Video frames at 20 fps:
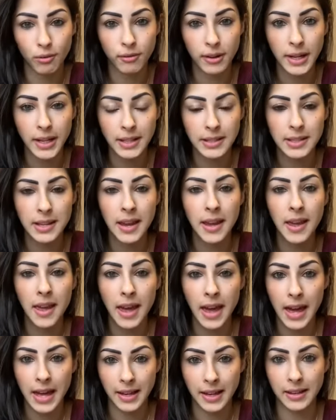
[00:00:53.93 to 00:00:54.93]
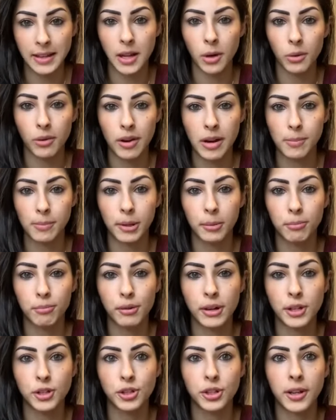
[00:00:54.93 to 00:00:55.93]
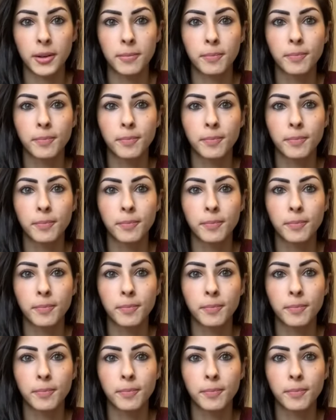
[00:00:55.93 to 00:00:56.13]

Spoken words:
rate and lower our blood pressure,